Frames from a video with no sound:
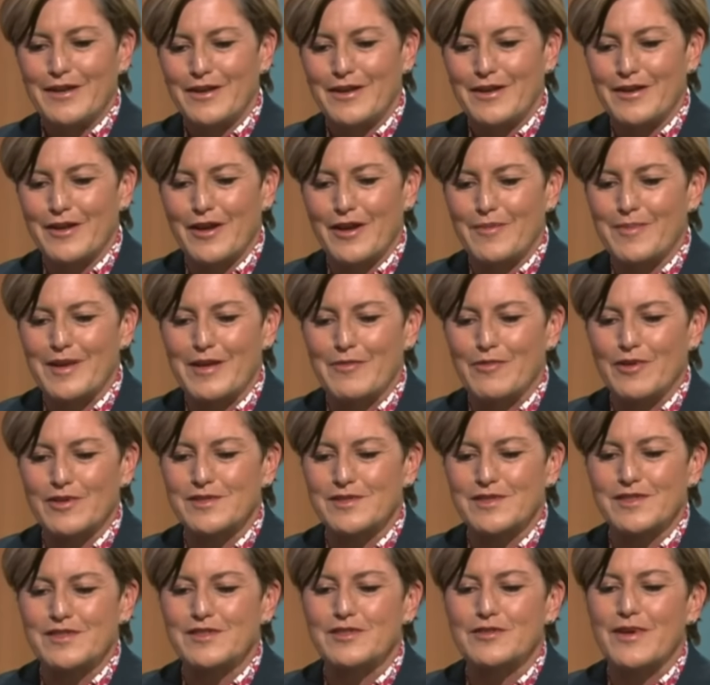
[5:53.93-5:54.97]
nobody wants
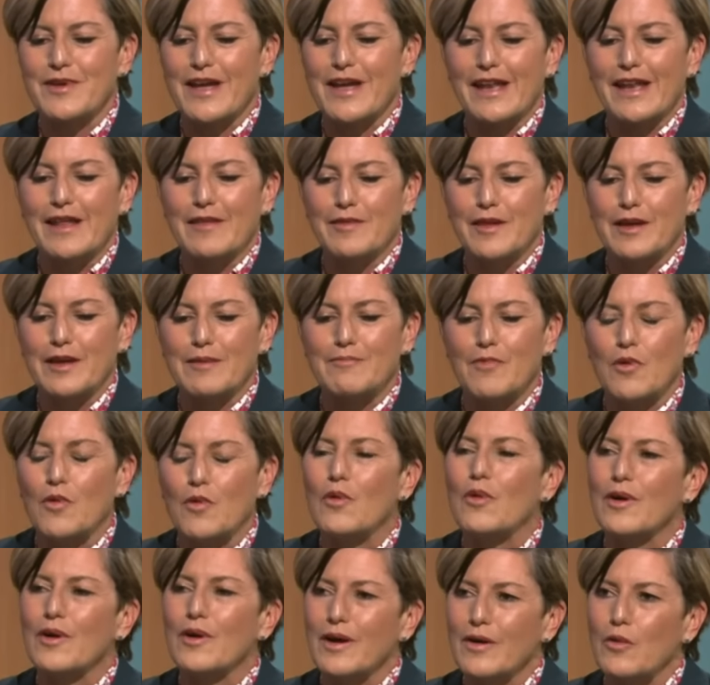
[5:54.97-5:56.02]
to do anything
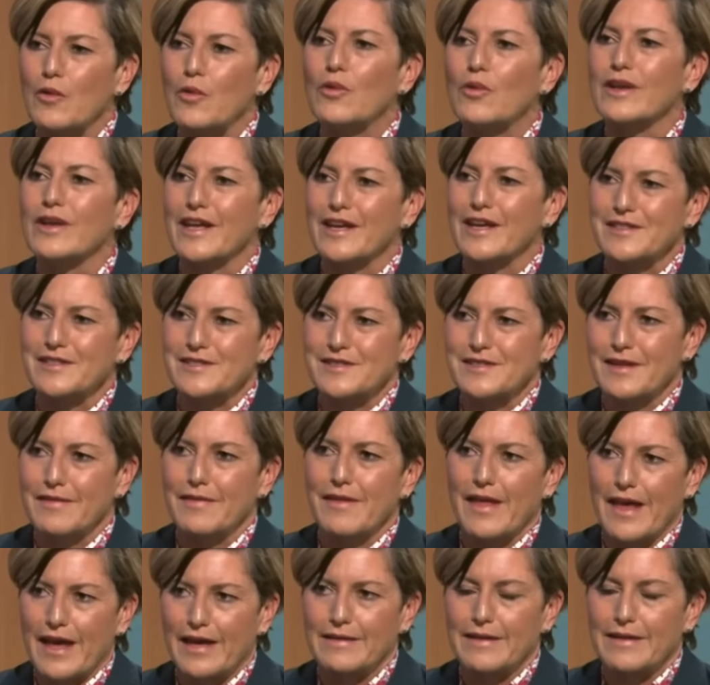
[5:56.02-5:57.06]
more or less than
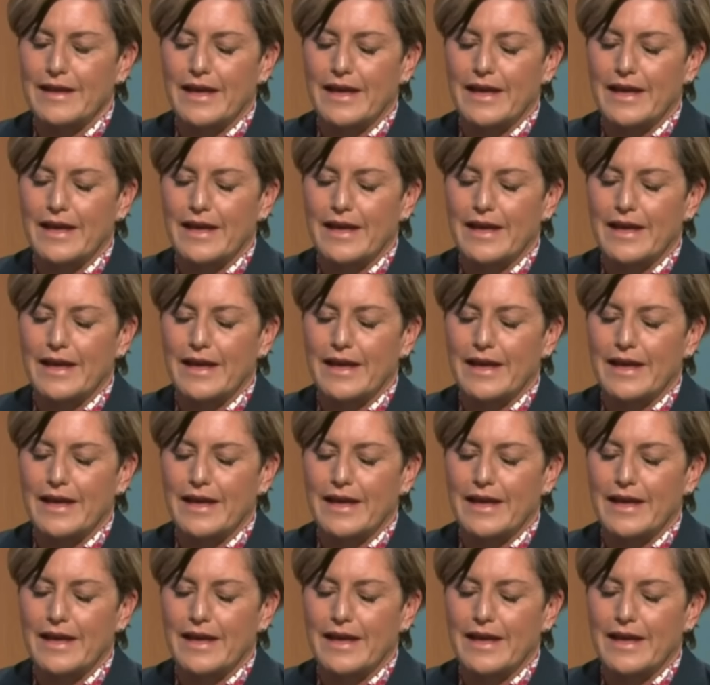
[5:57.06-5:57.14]
that.